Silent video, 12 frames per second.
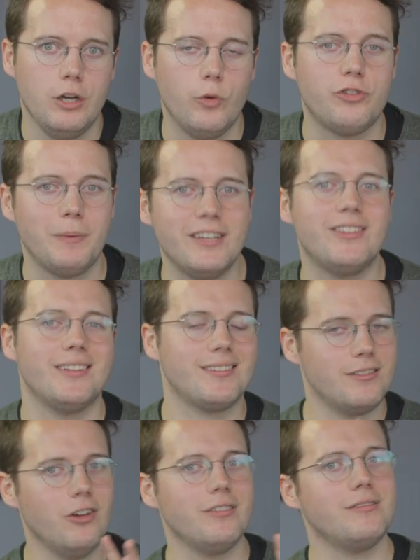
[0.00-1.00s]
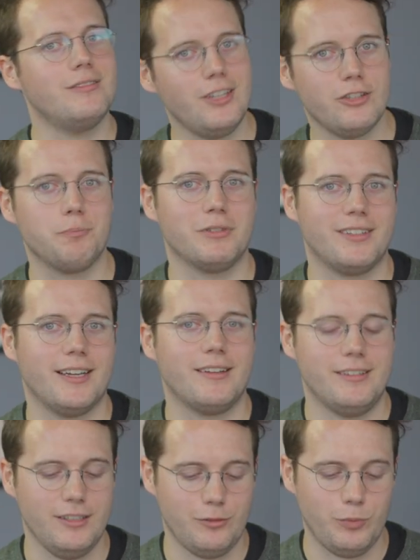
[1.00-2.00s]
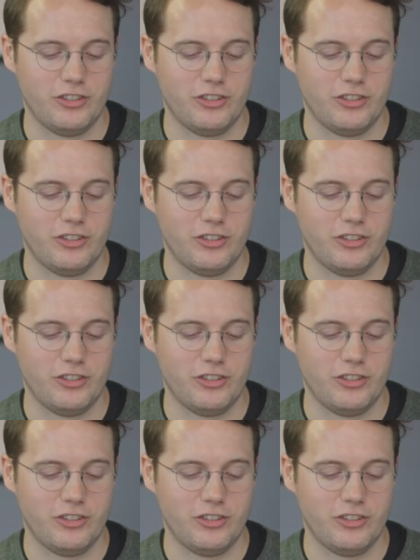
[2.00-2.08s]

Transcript: which means it's not dust protected,